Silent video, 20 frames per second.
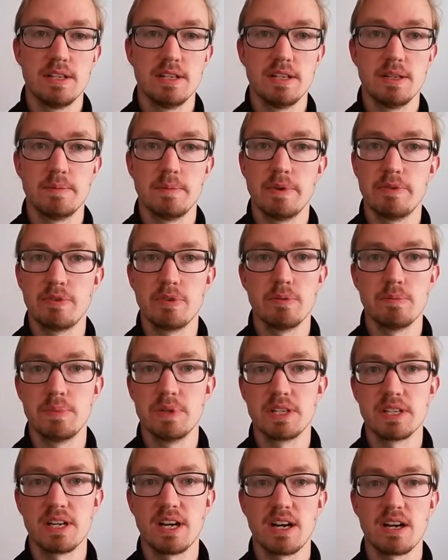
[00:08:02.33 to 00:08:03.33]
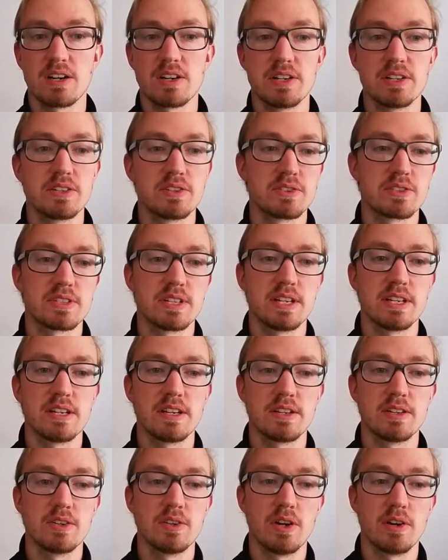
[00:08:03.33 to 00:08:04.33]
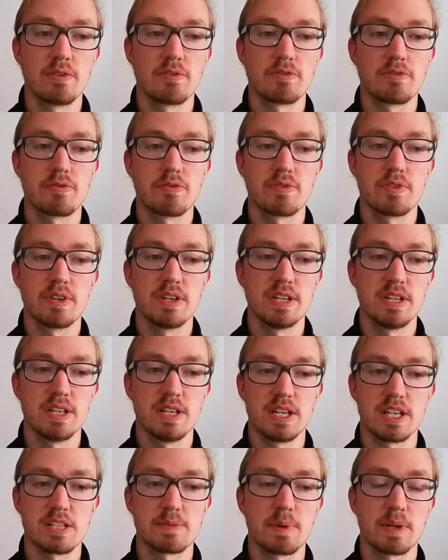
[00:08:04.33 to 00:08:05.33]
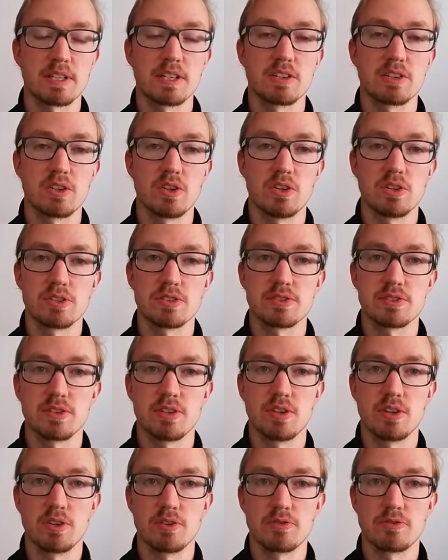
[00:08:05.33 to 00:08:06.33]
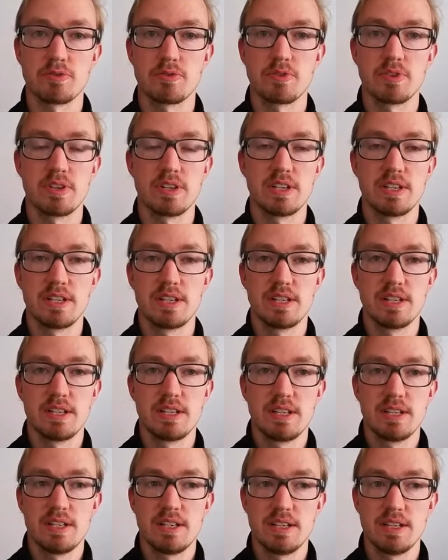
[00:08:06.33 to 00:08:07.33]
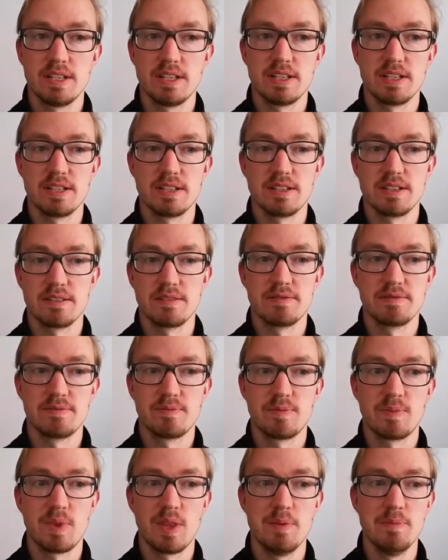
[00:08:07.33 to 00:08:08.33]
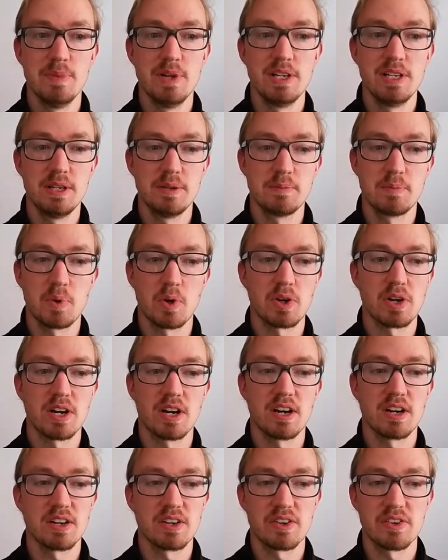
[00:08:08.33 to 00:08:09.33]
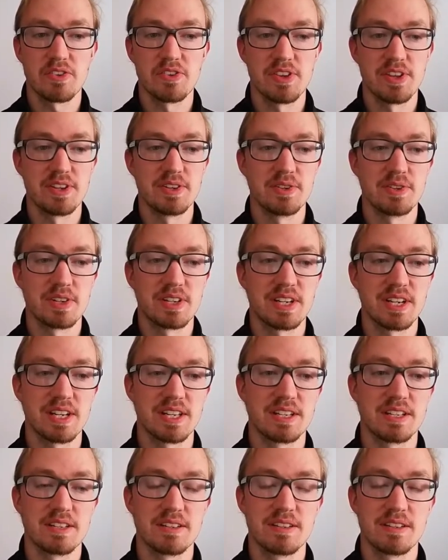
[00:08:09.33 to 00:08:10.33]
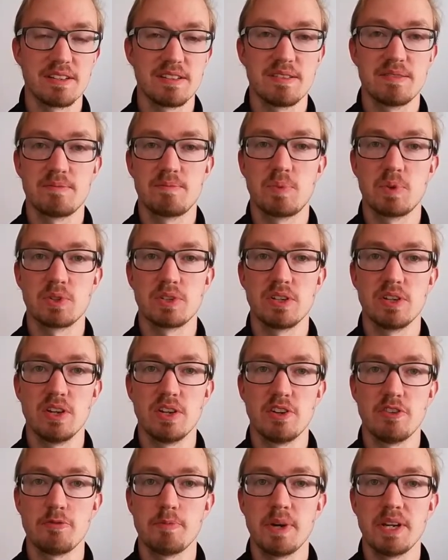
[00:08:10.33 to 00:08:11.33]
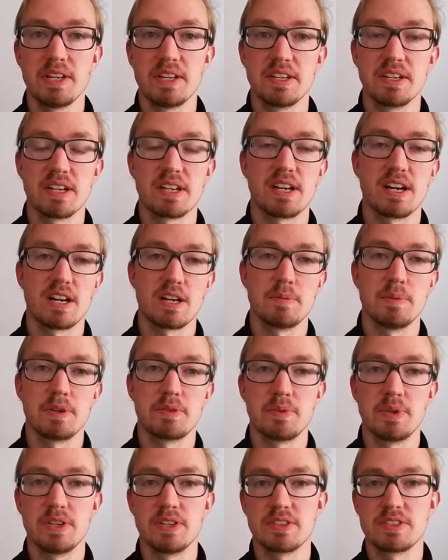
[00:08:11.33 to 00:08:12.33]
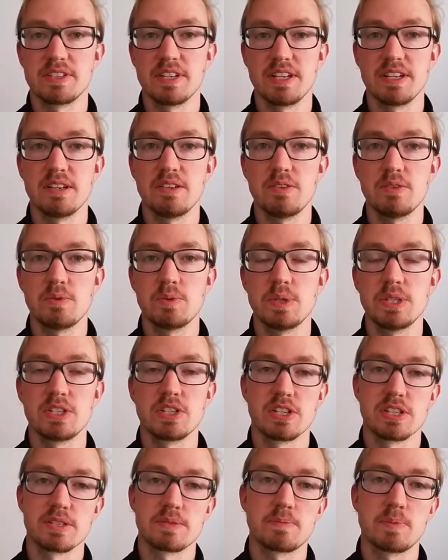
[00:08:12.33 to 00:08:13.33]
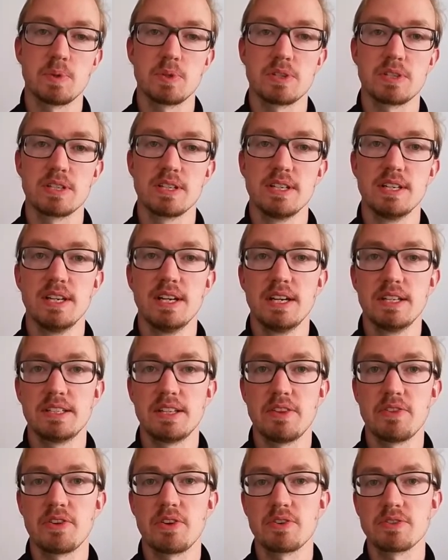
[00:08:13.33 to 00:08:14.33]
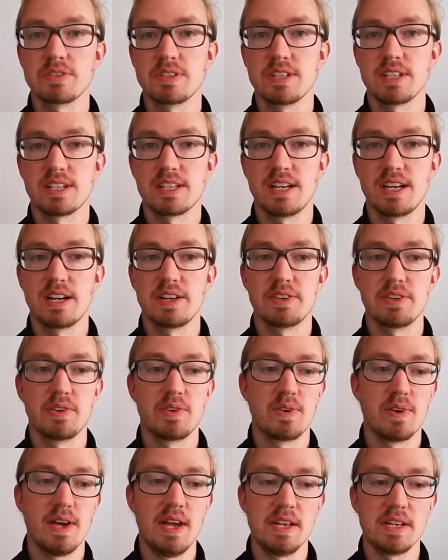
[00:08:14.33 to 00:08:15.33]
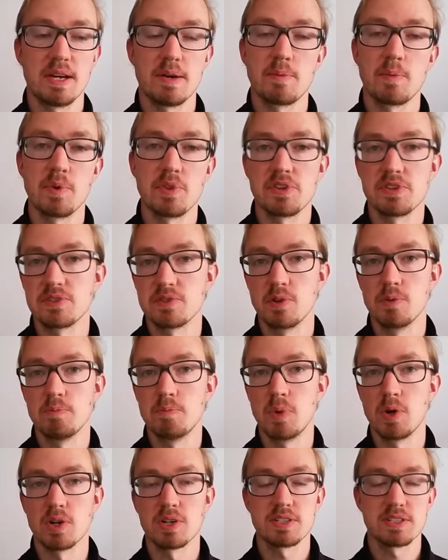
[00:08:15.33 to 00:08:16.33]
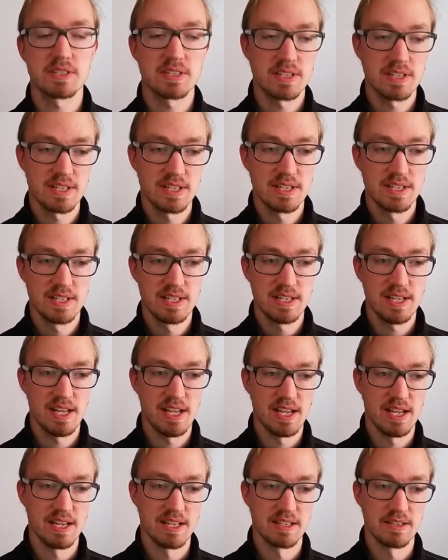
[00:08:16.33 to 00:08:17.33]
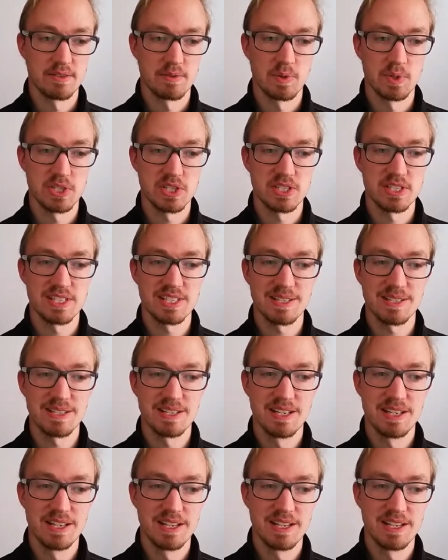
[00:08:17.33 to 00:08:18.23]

If you build a car and you say you have expected cost of $1 million per car, then you can put a lot of money in a car. But when you say, oh, we just put 10,000 in a car, then you end up with a soapbox, and which is